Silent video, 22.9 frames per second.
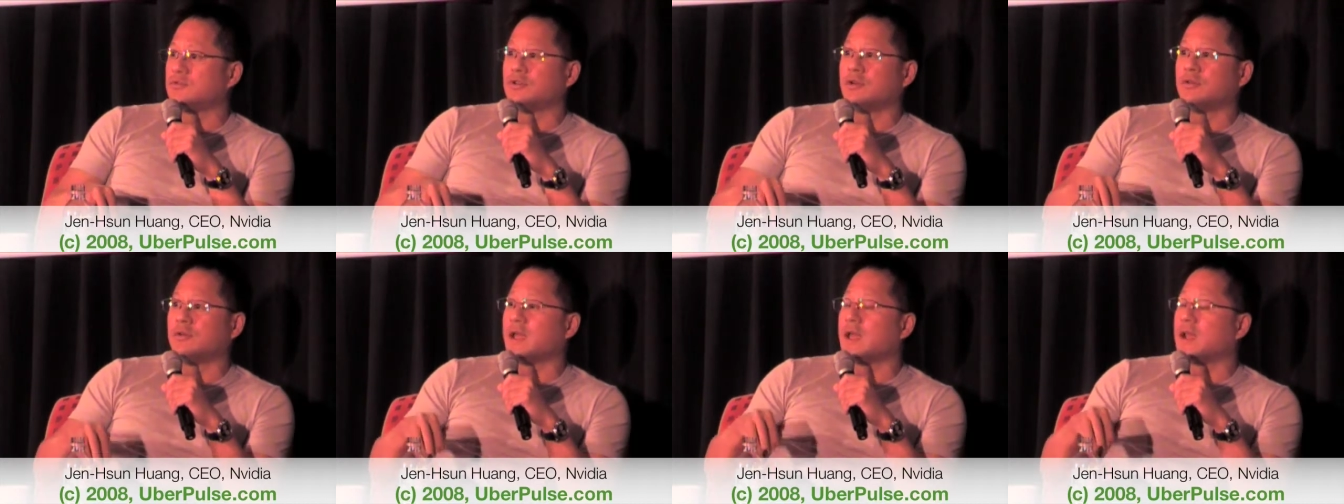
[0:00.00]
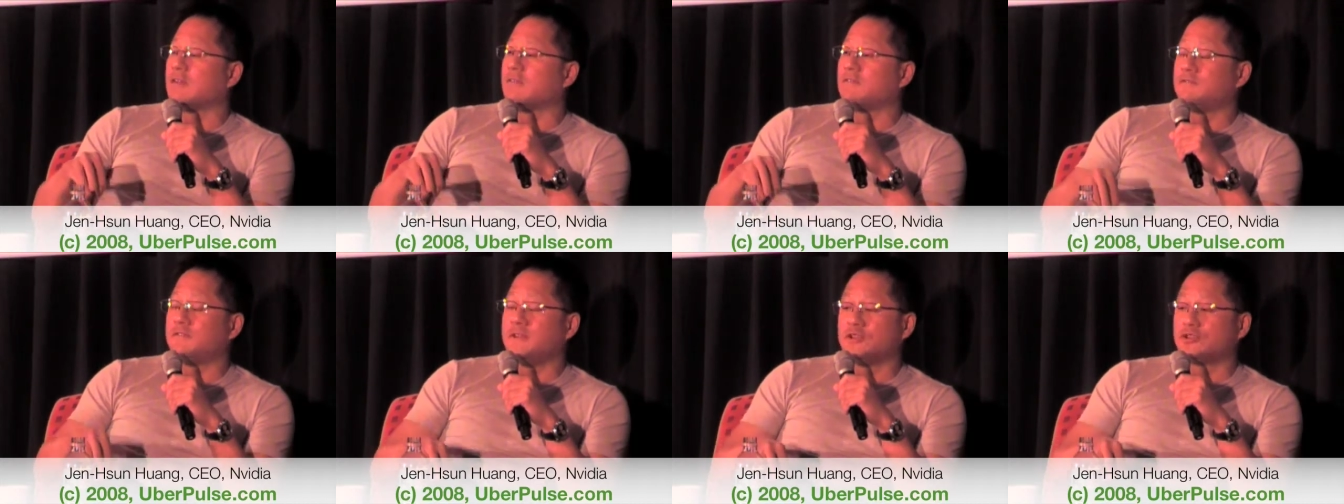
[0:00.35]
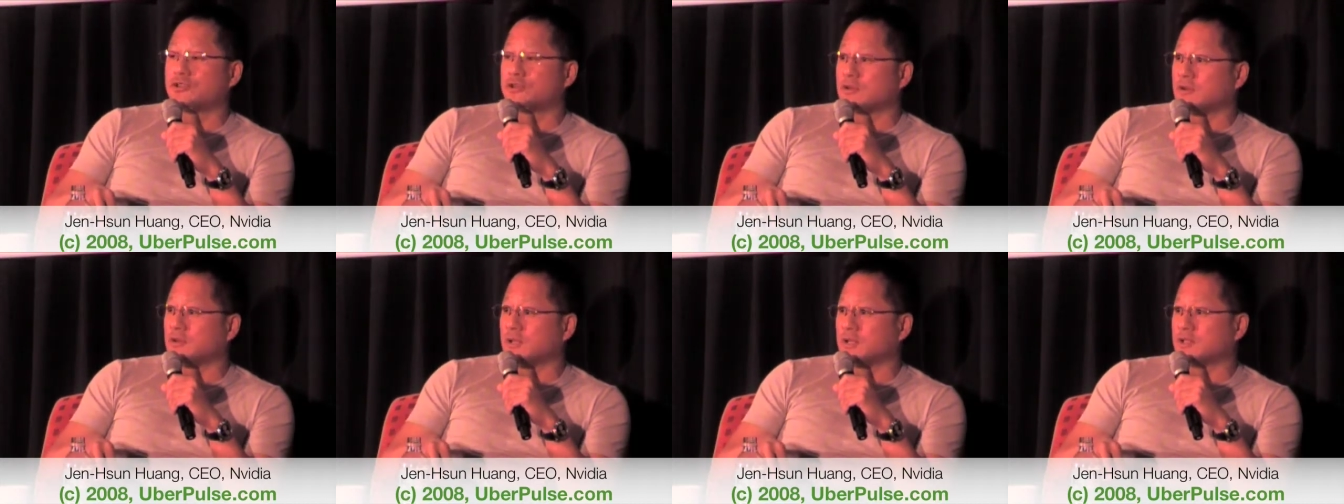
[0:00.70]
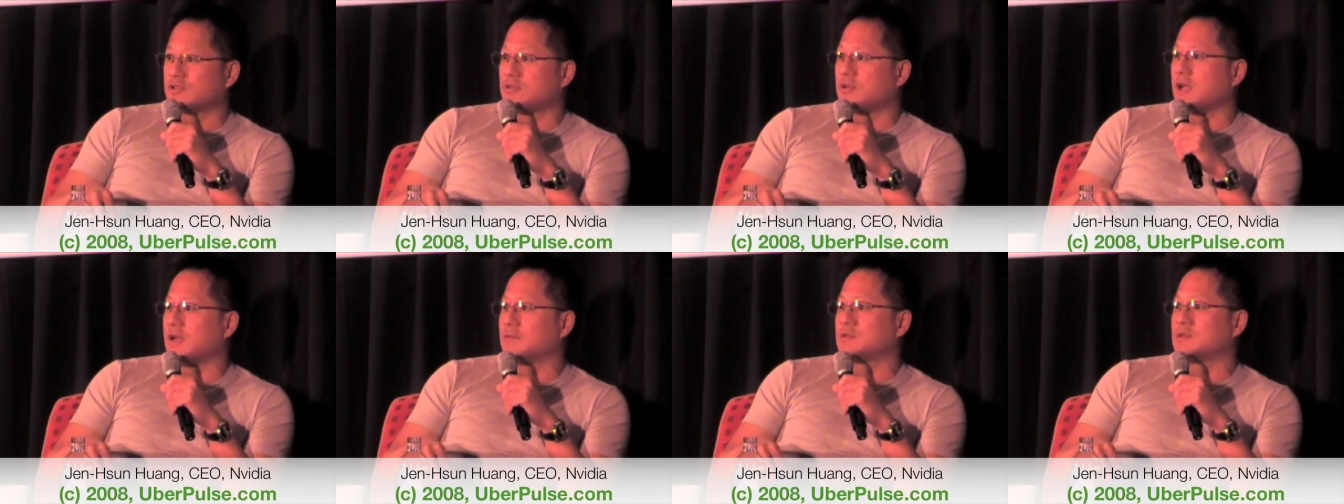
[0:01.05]
Don't add a feature unless
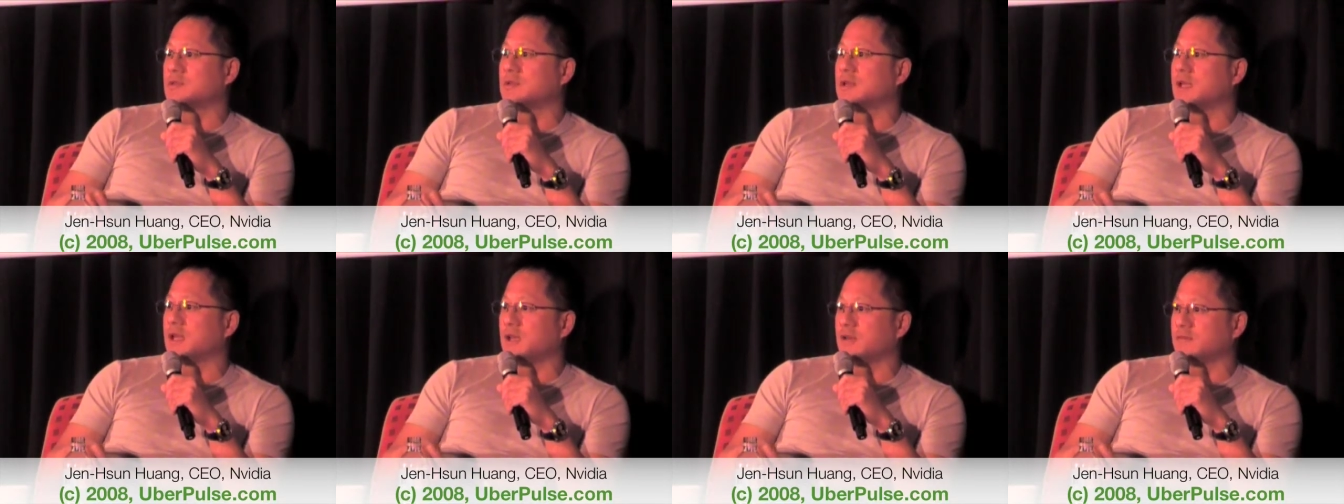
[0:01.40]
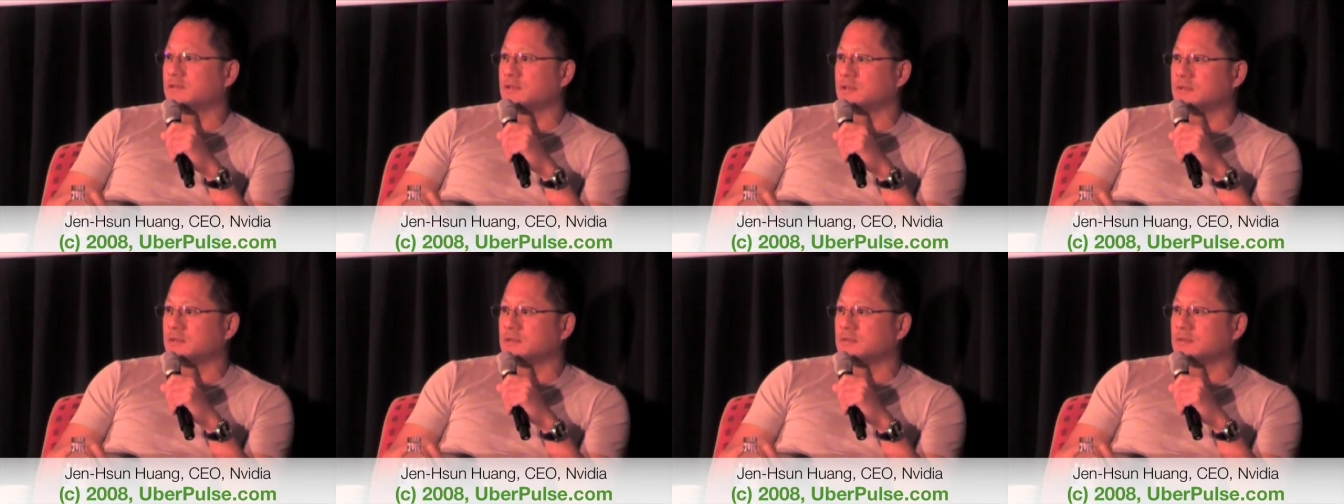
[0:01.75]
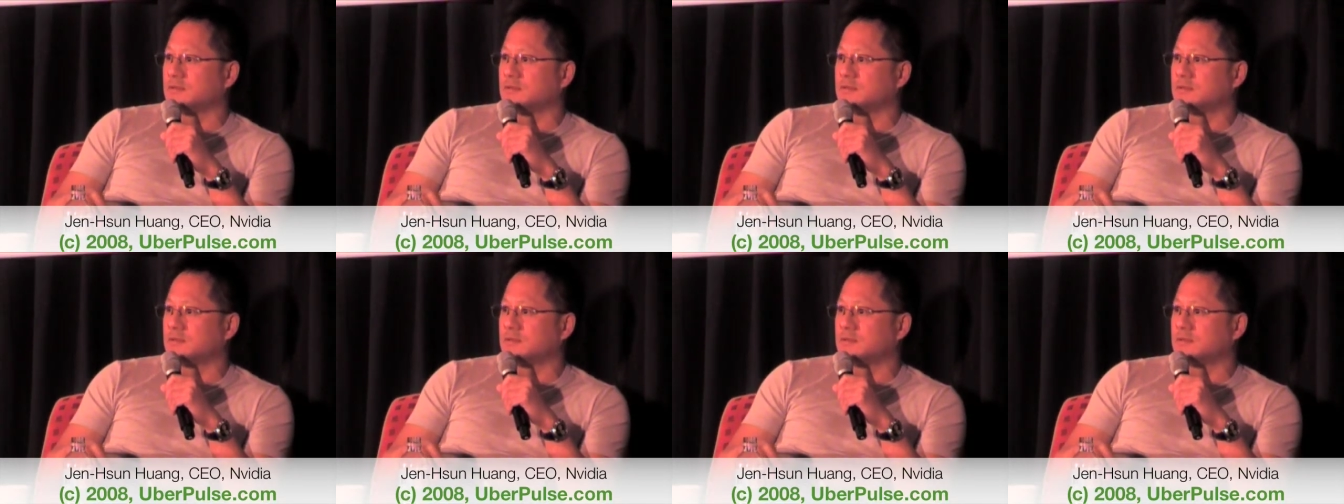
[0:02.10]
you absolutely have to.